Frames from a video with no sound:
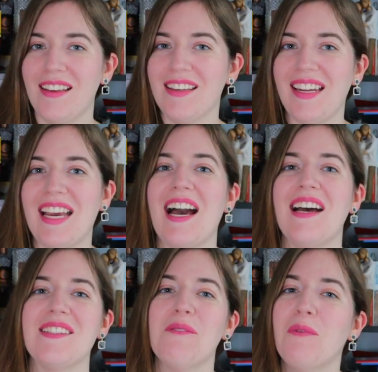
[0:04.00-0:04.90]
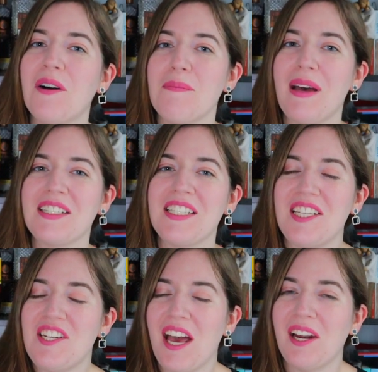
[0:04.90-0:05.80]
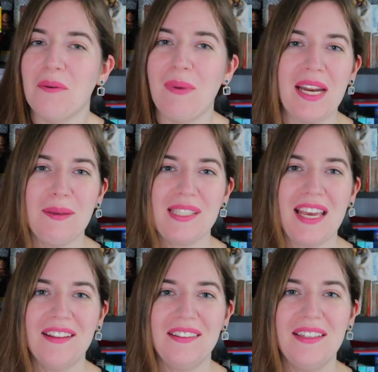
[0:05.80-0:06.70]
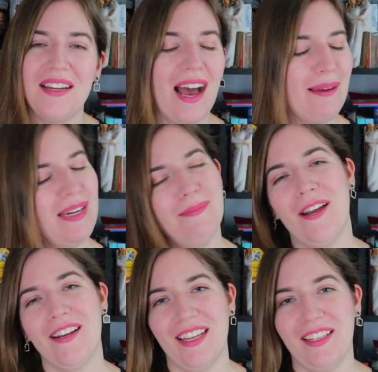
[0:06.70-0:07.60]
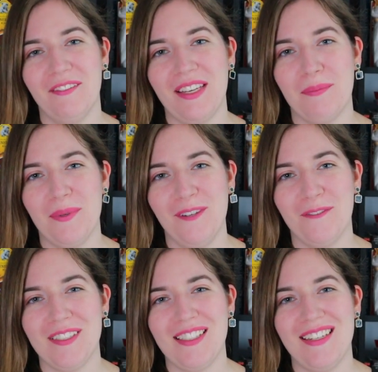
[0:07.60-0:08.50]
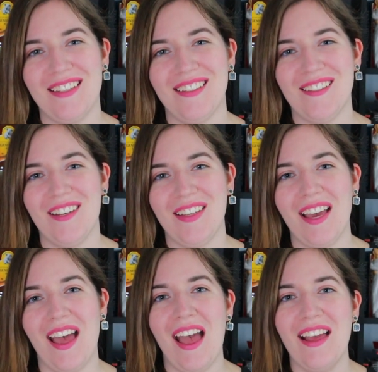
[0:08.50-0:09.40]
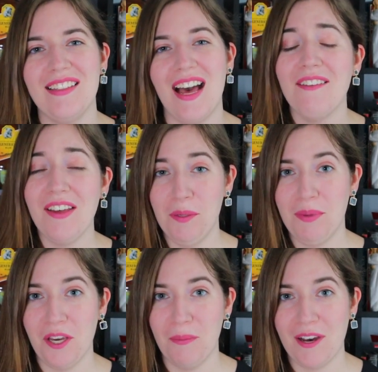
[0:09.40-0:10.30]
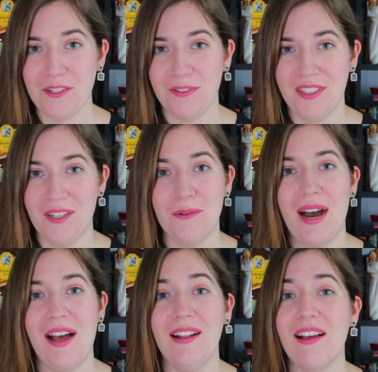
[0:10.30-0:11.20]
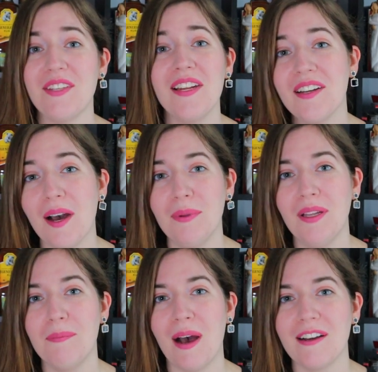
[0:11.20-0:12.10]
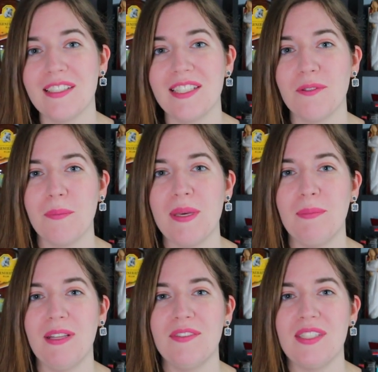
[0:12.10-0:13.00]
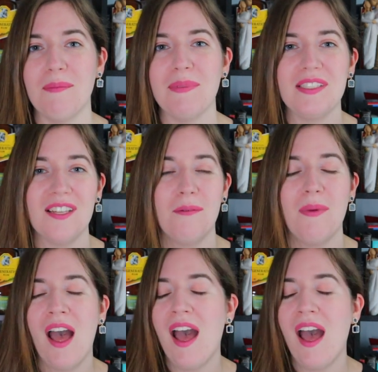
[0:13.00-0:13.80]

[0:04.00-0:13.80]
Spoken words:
G'day guys, welcome back to the channel. My name's Kaitlyn. I'm an American living in beautiful Sydney, Australia, and I've had a P.O. box for a little while. I've done a couple unboxings where people have sent me some